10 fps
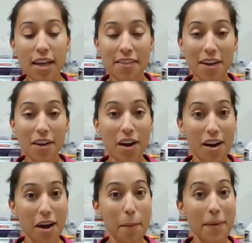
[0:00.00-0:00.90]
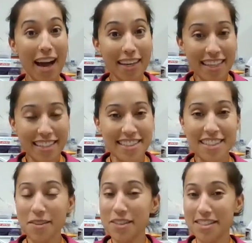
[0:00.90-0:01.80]
there are packets
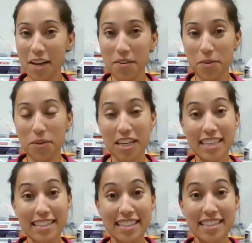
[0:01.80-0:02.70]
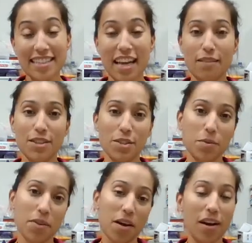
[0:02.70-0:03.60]
that you can download with ideas that have to do
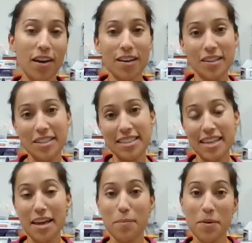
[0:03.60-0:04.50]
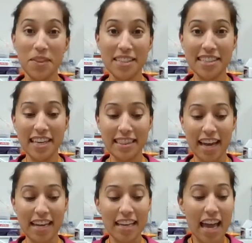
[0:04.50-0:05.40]
with art or STEM or things like
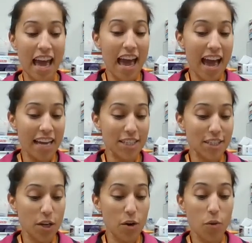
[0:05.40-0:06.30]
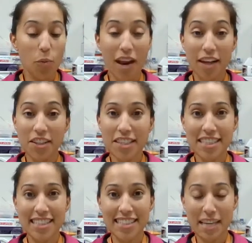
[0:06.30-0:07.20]
that. And so when I looked
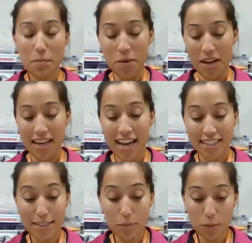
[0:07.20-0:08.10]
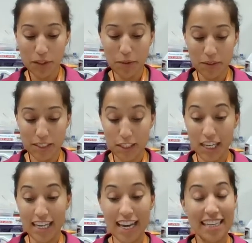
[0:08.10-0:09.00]
at the STEM one, it had some really, really
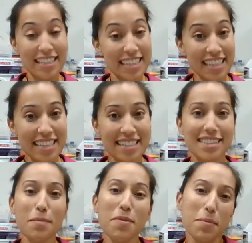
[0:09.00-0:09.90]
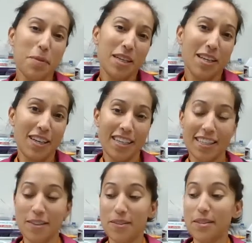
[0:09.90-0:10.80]
great ideas. Some of them we had already
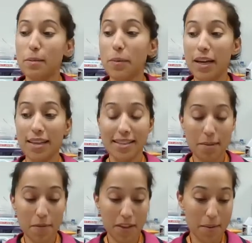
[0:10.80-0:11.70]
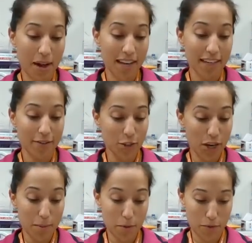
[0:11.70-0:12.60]
used, but some of them I had never
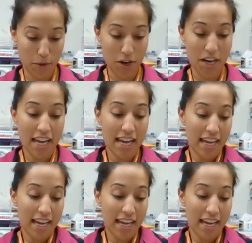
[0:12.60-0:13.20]
tried before.